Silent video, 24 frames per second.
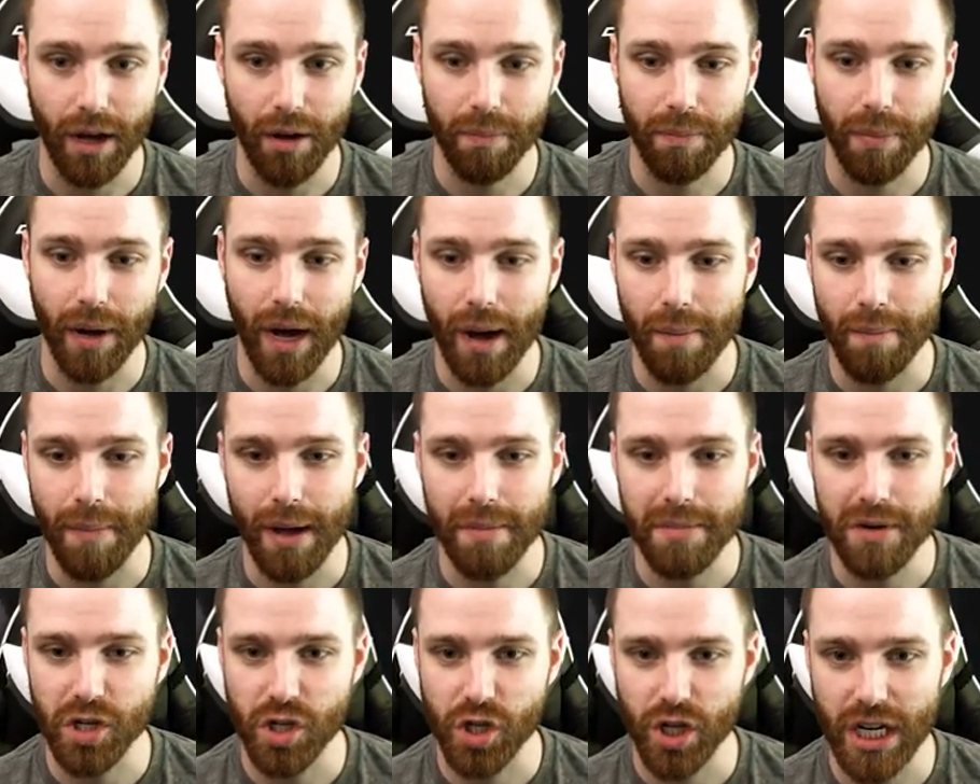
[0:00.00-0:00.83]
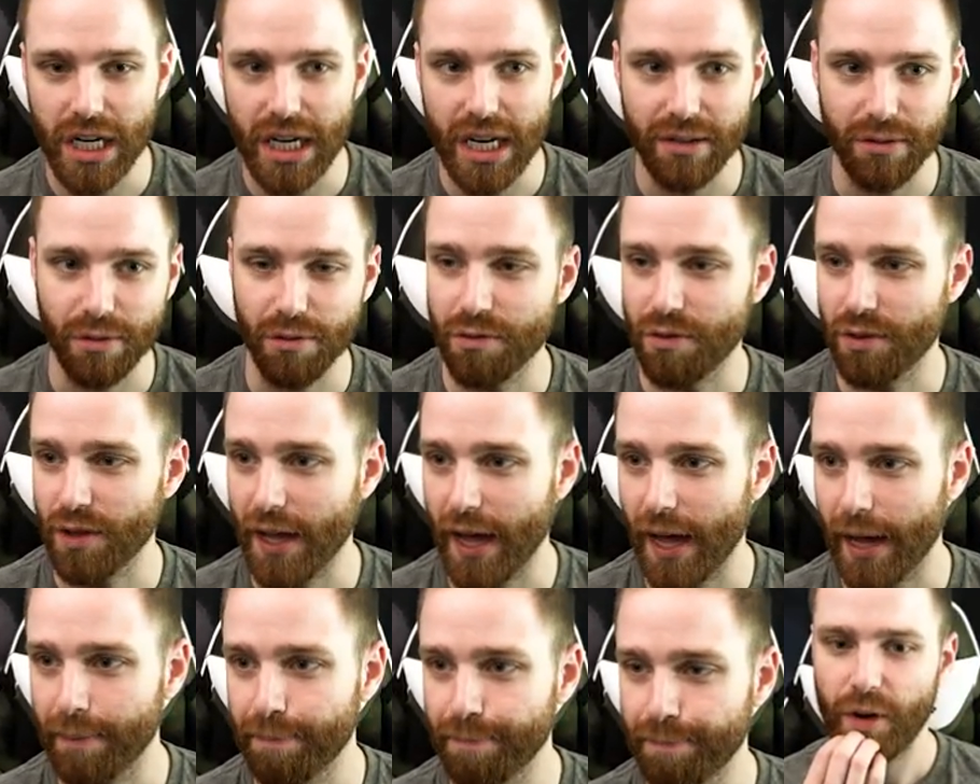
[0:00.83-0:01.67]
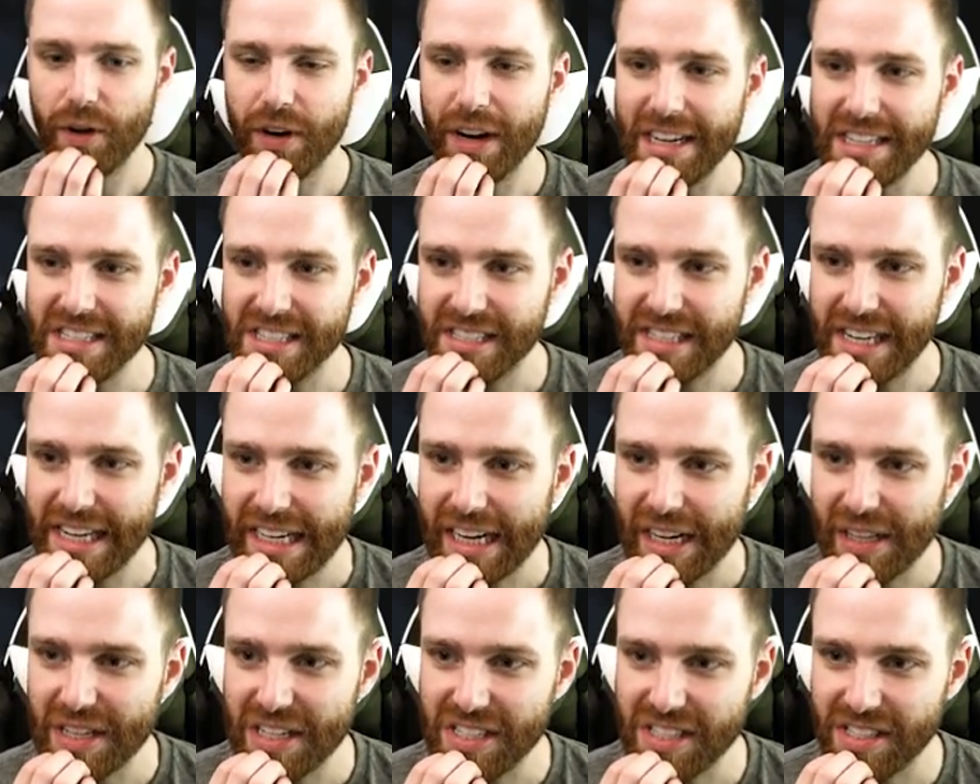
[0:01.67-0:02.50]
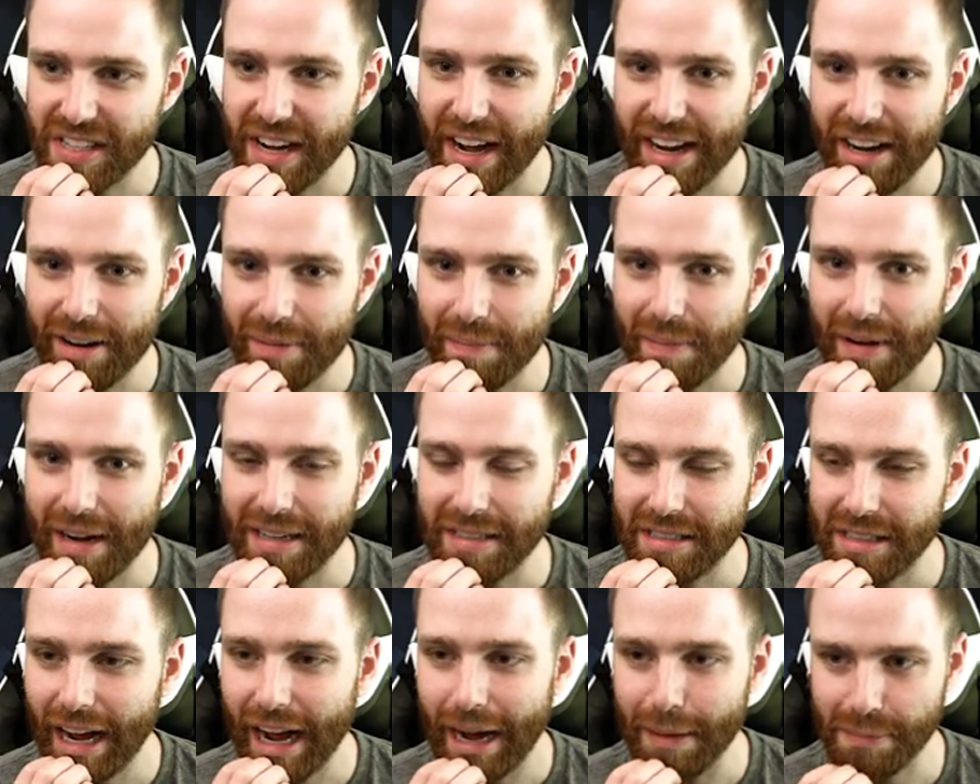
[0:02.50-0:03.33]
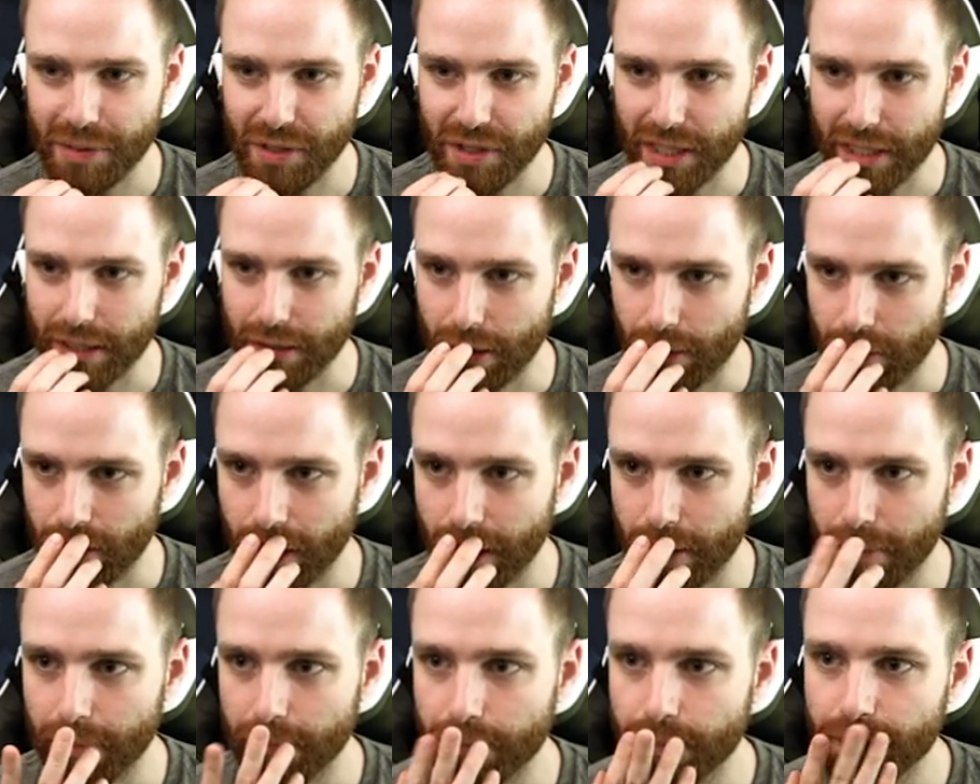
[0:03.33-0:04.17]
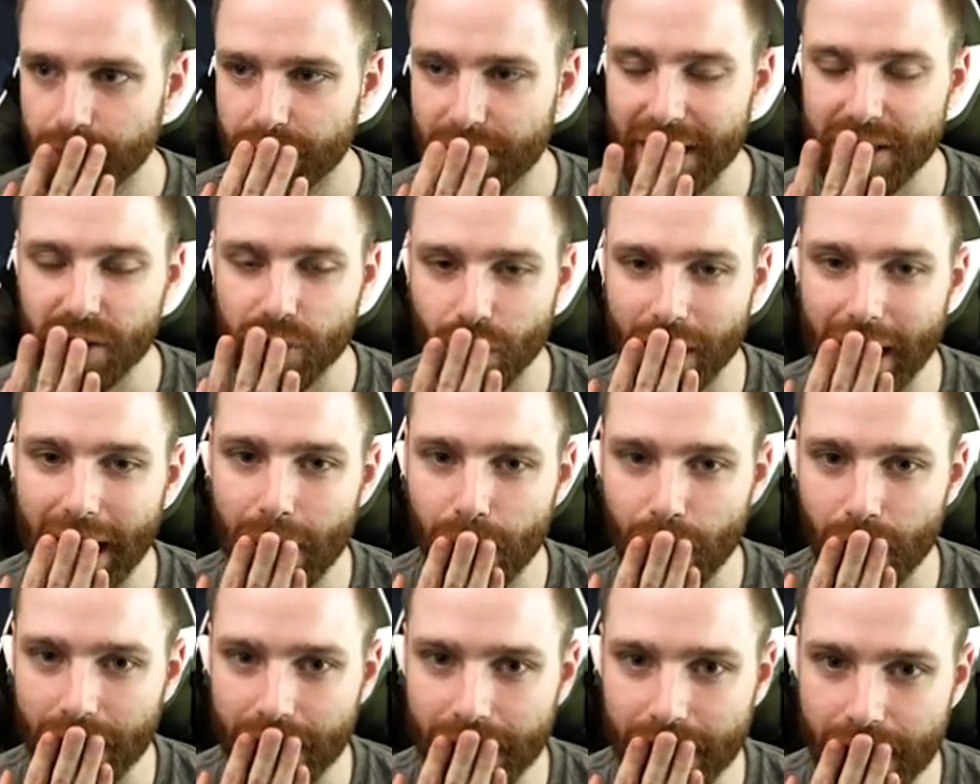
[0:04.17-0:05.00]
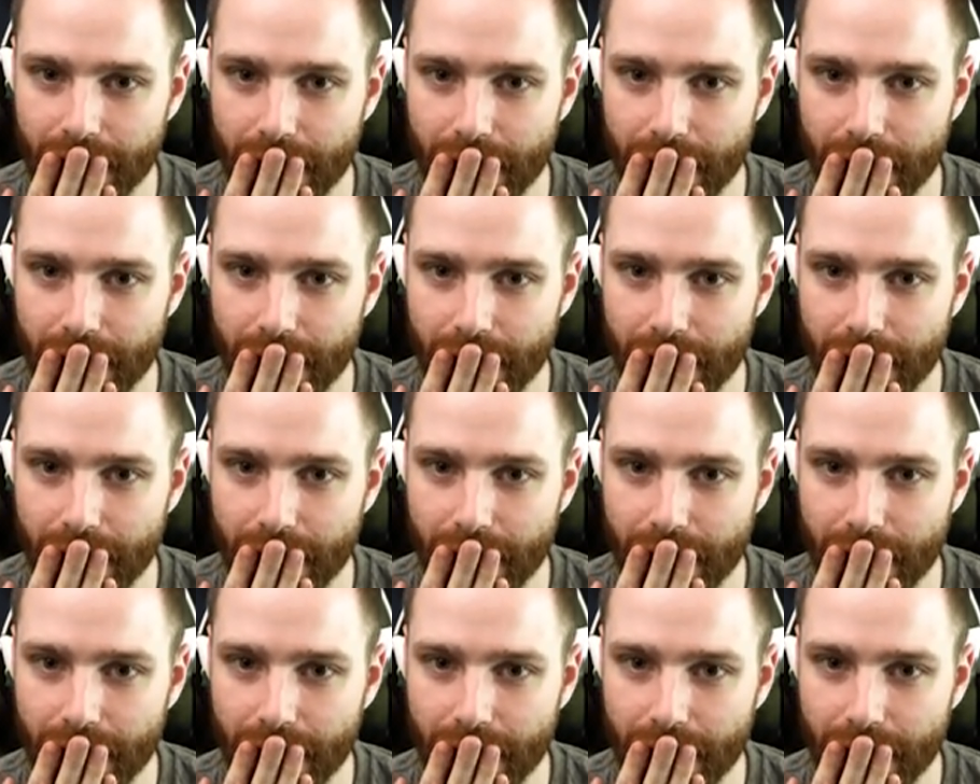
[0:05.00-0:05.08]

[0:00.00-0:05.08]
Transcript: I'll bomb my machine even for that. But I sneak on the side of my top secret room. That's what I want to